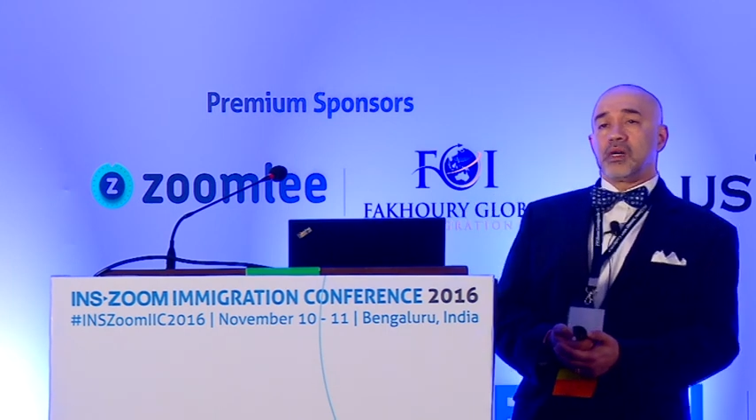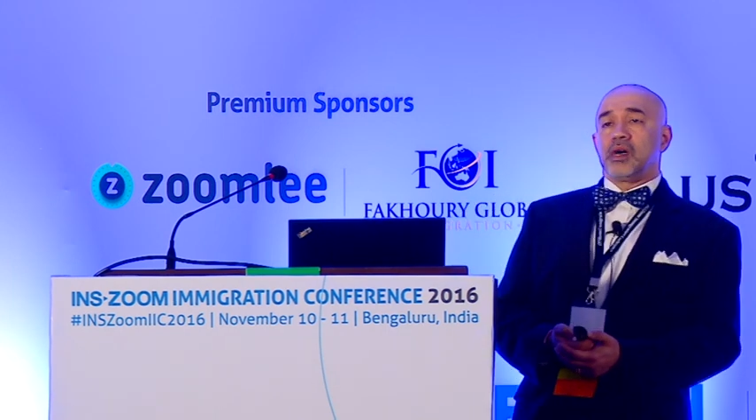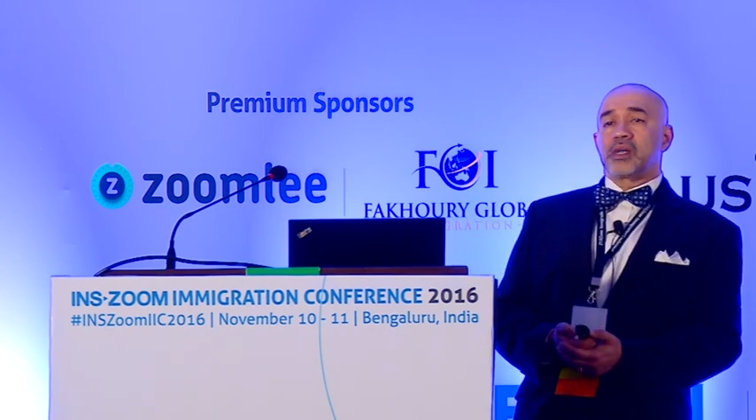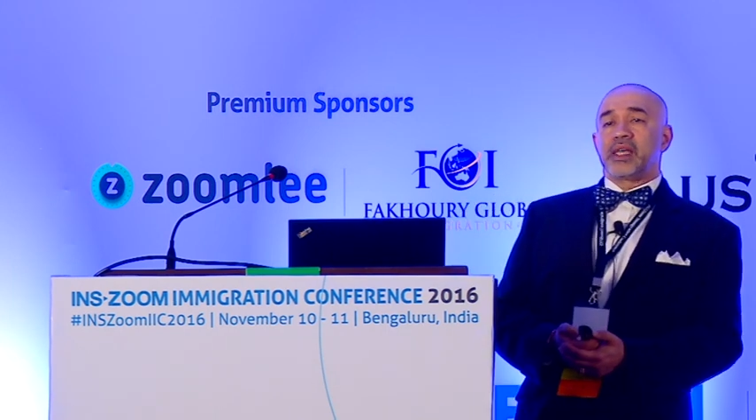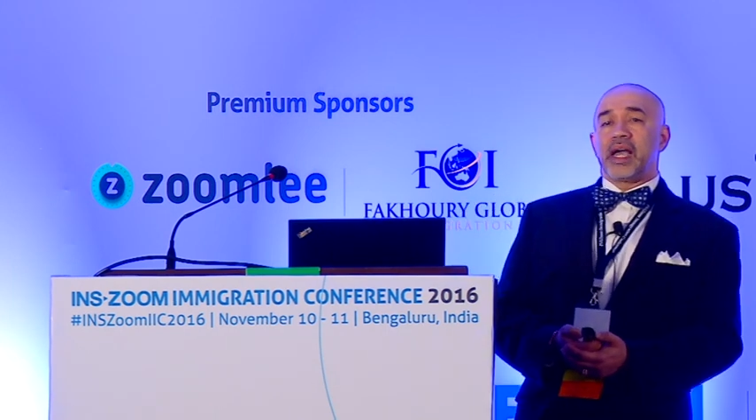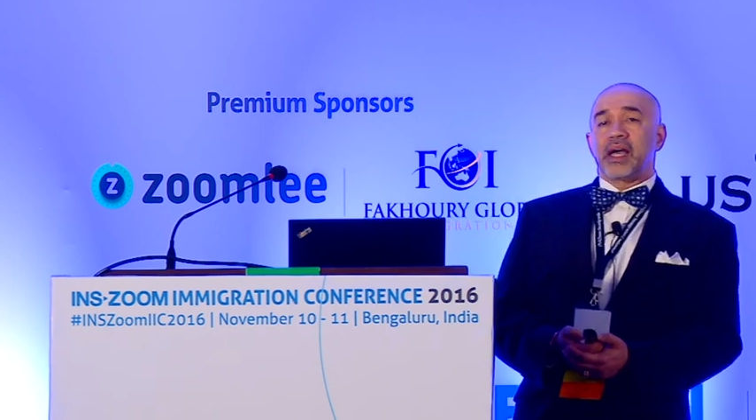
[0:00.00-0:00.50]

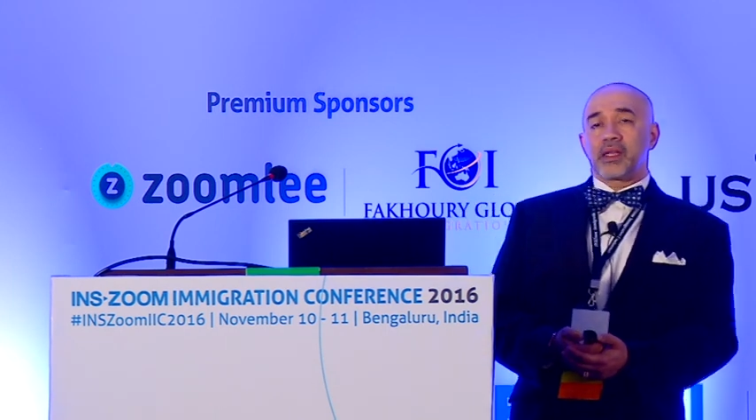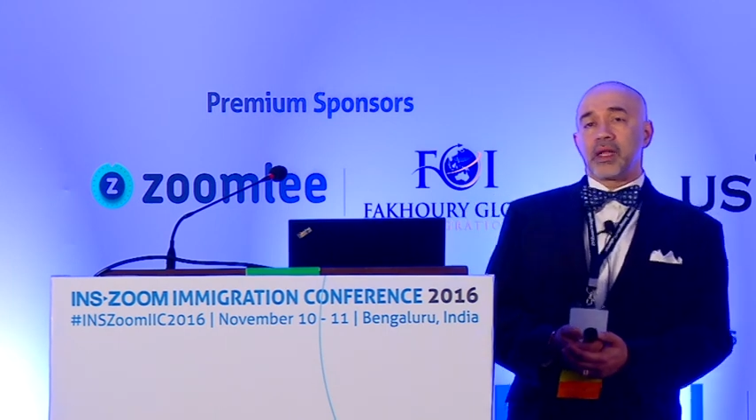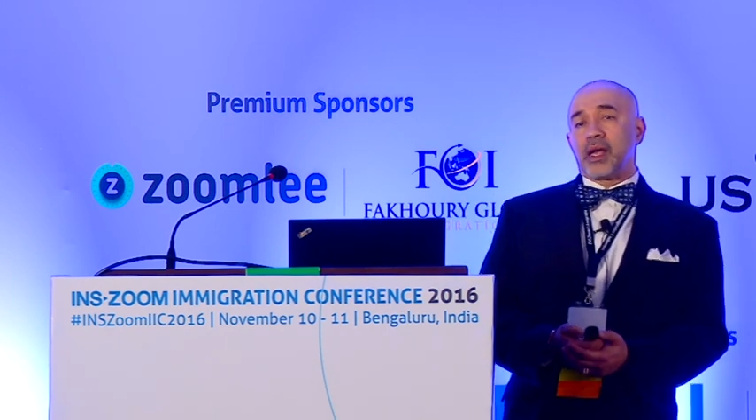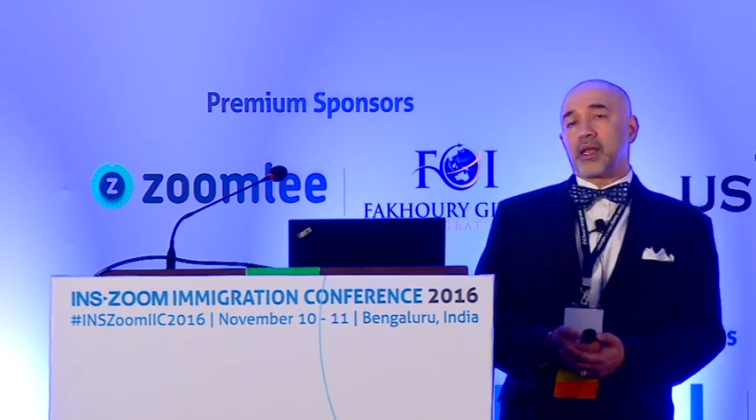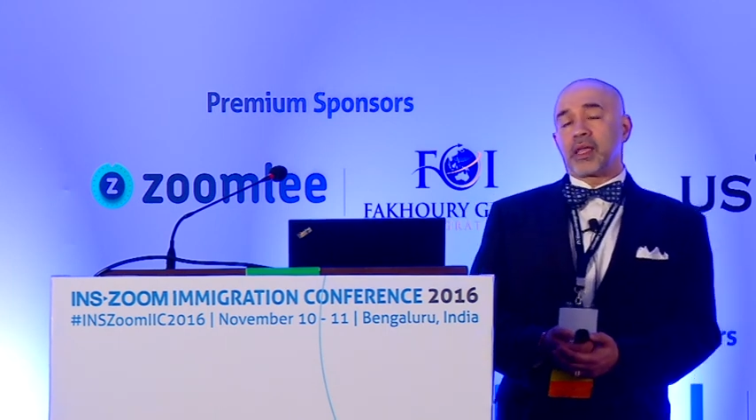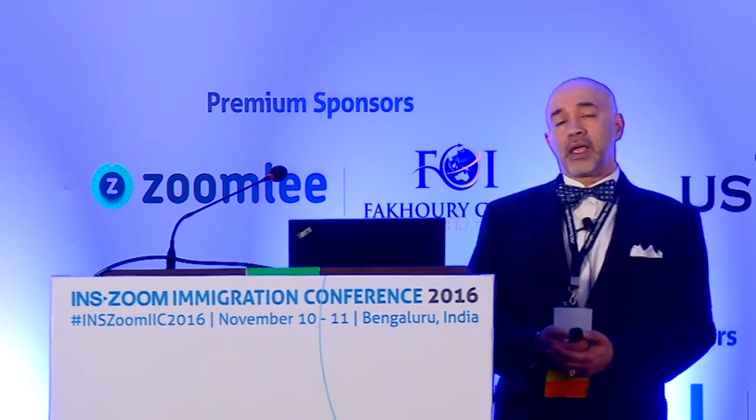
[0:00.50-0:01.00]
again
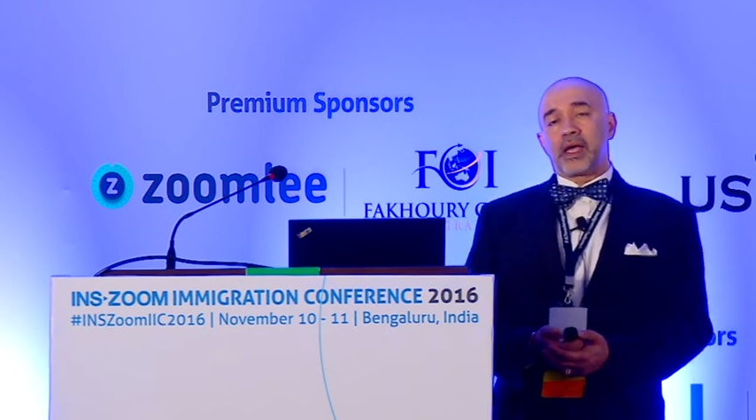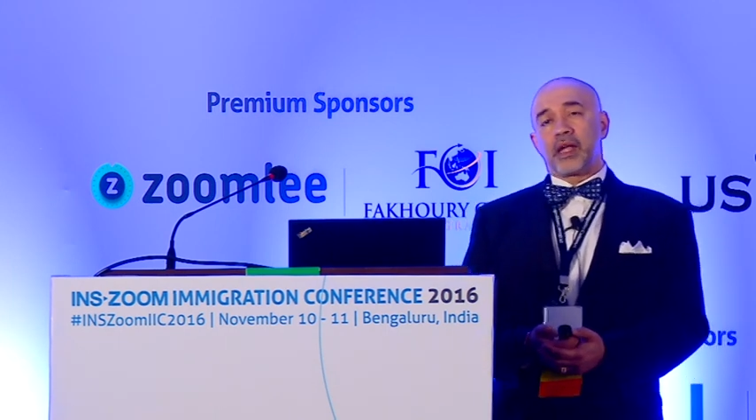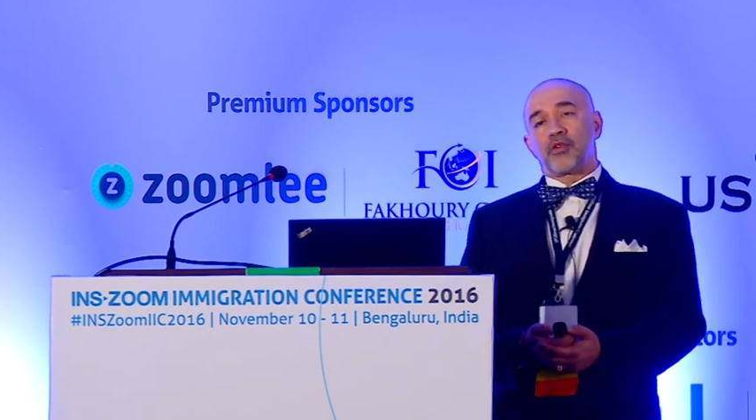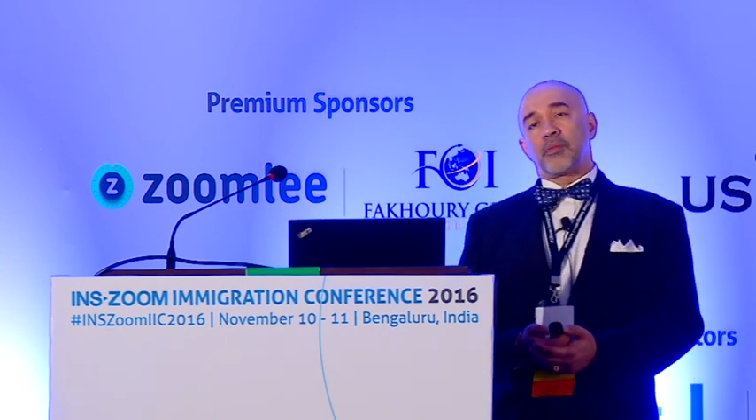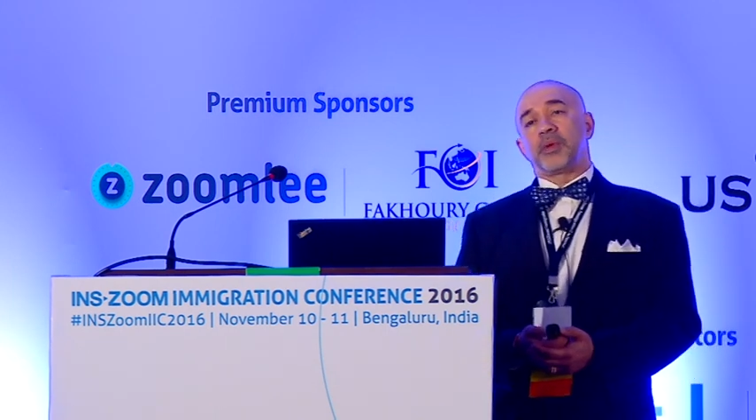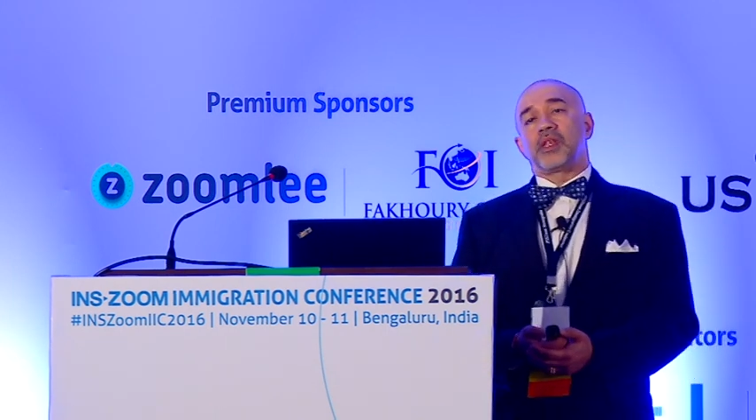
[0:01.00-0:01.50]
and again, I repeat,